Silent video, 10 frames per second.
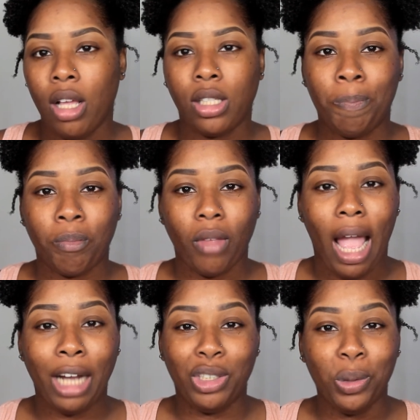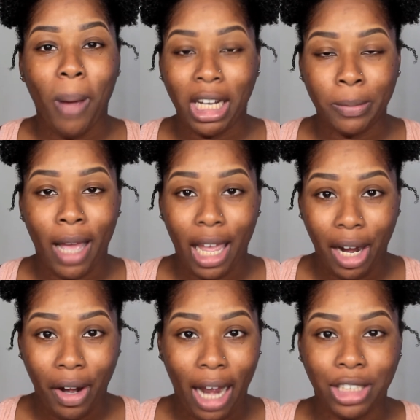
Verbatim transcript: So I do wash my hair,